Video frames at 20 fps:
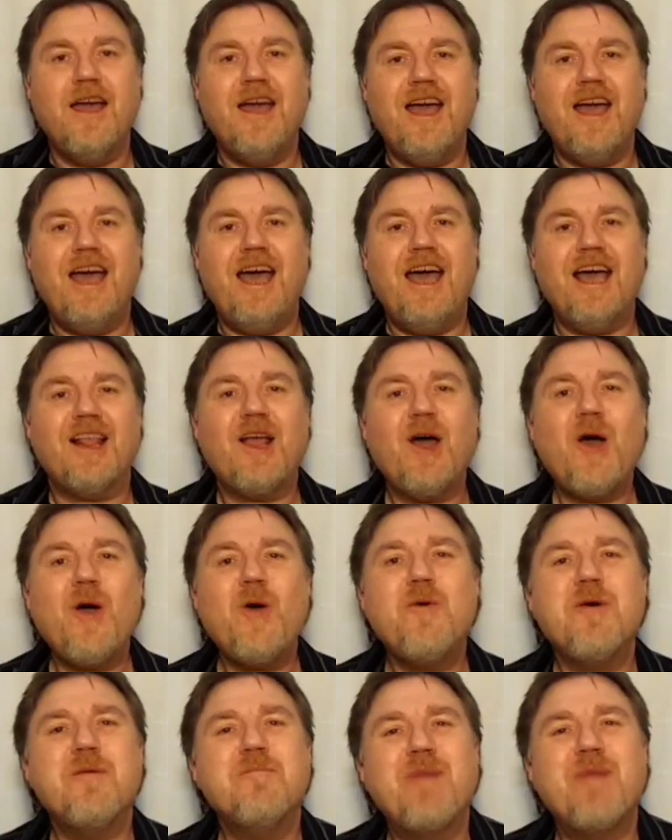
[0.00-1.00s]

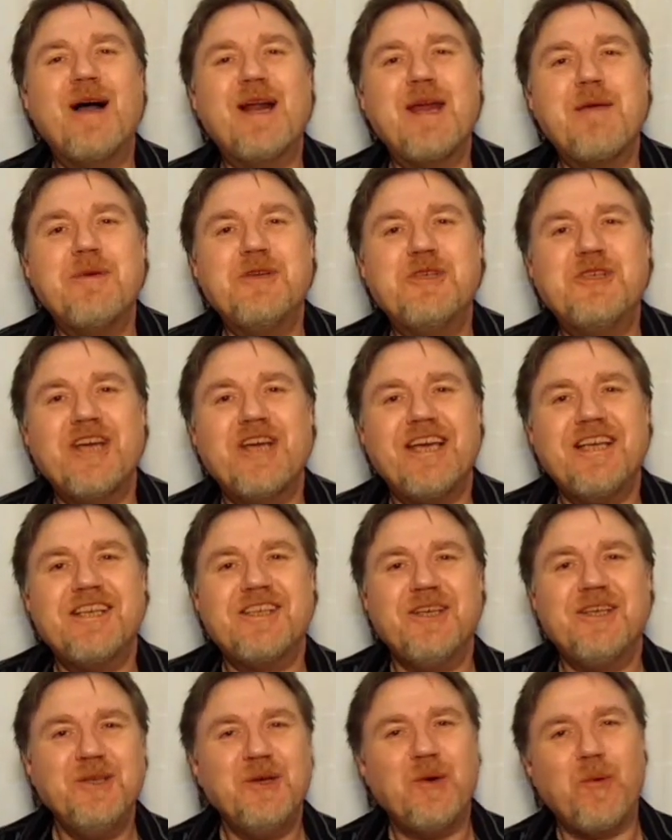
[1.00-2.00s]
Hello, my name is
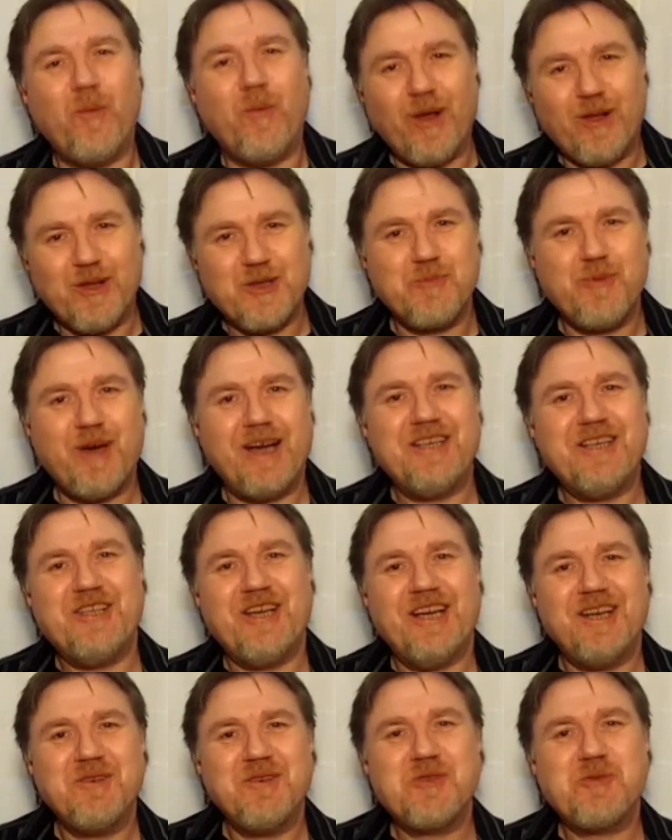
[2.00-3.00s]
Jason. Welcome to my
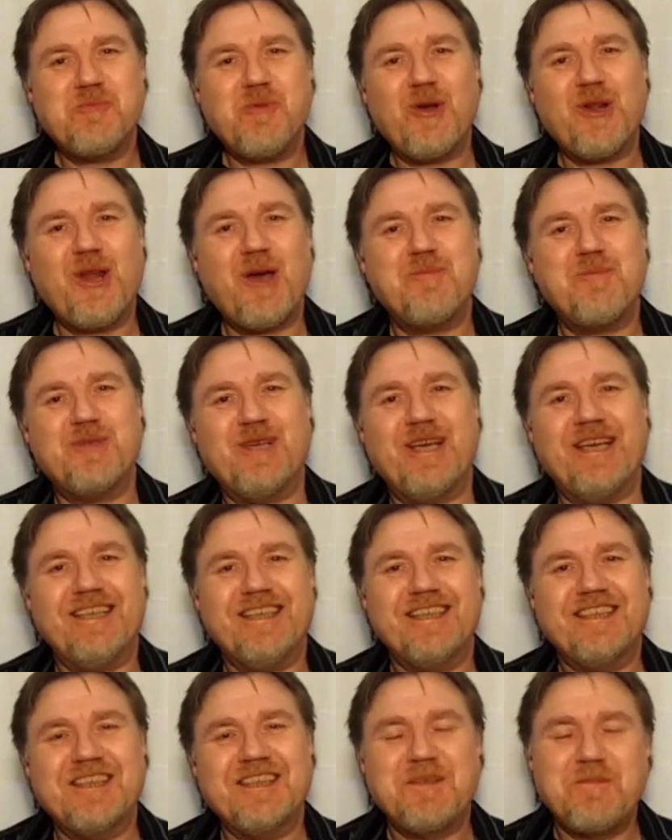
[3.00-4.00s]
channel, Small
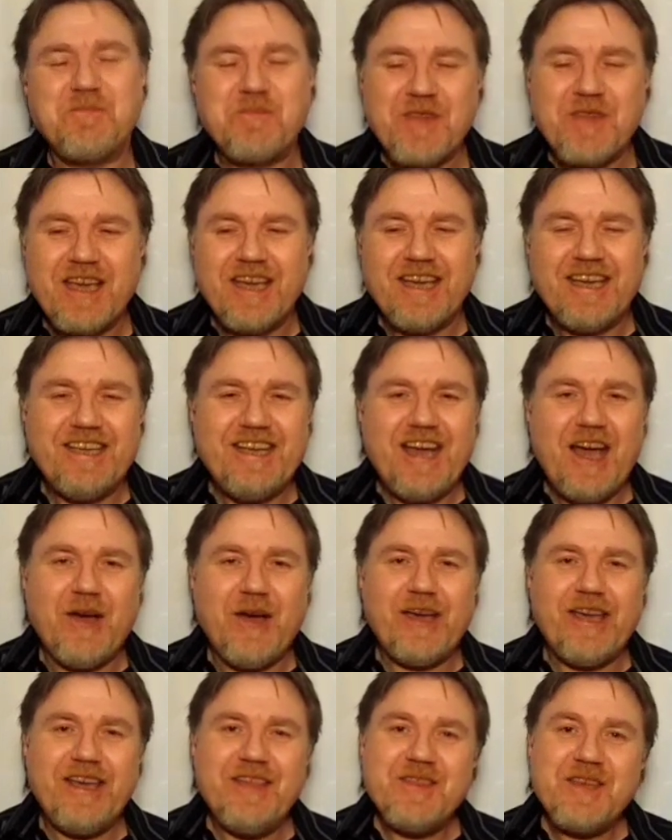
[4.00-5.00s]
Optics. Now,
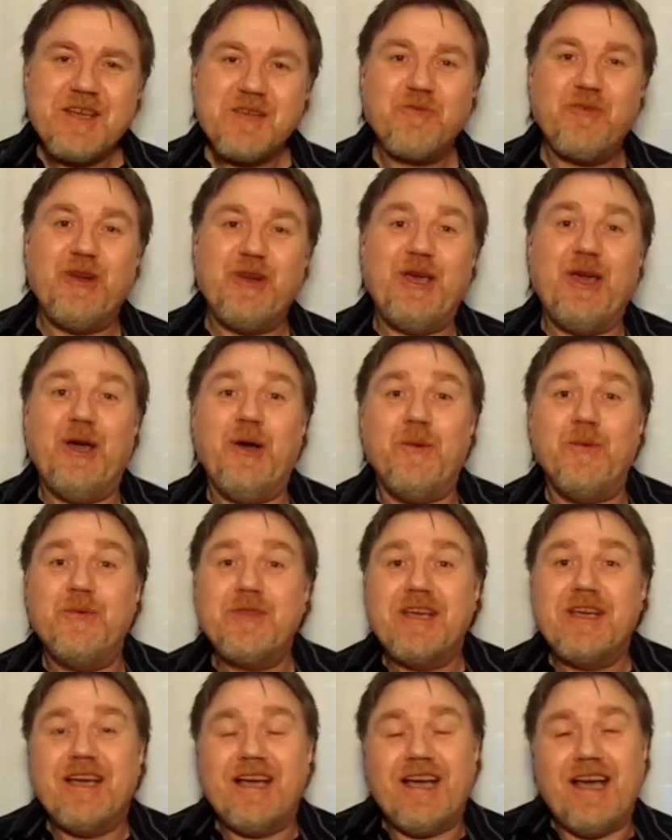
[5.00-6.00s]
in this video,
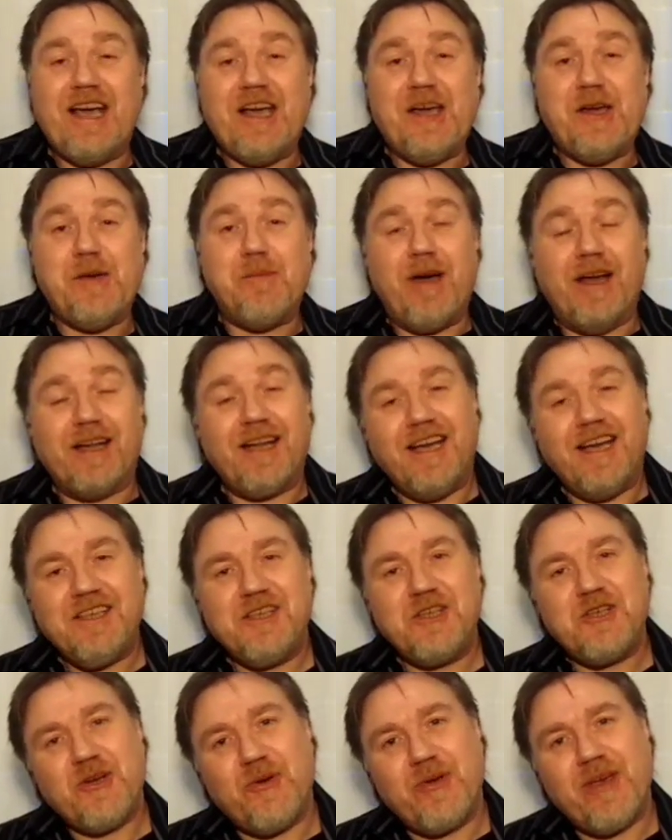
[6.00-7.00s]
um, I'd like to
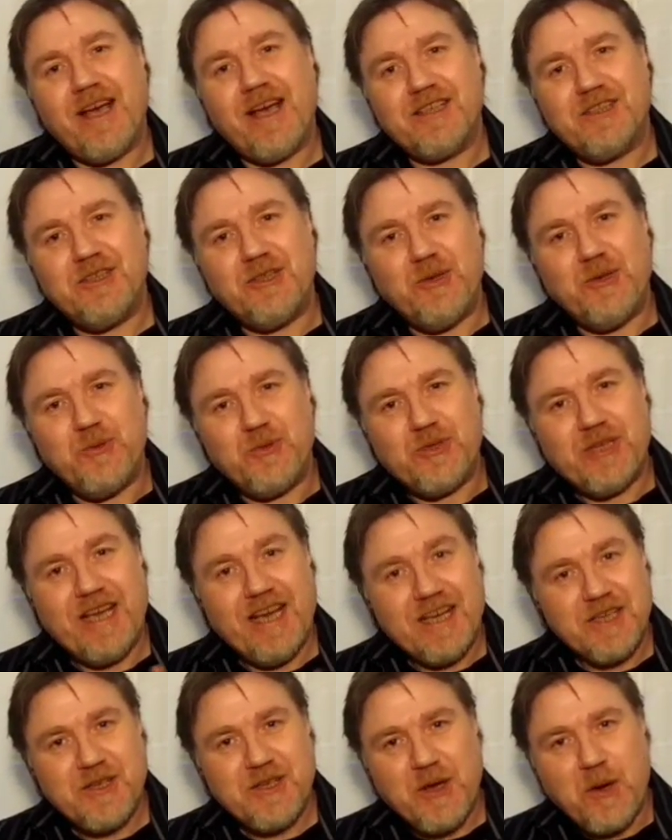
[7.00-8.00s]
show you how to use
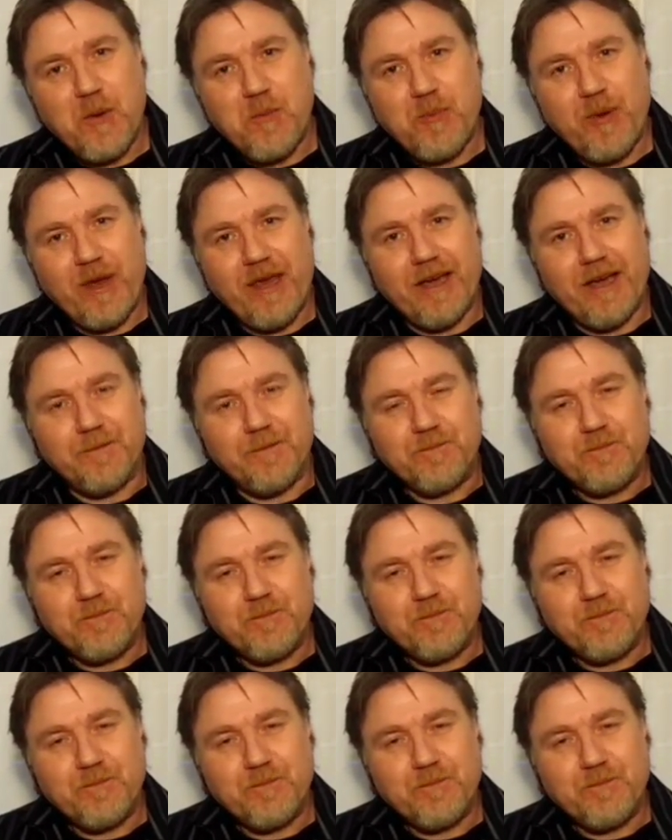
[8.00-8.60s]
Cassiopeia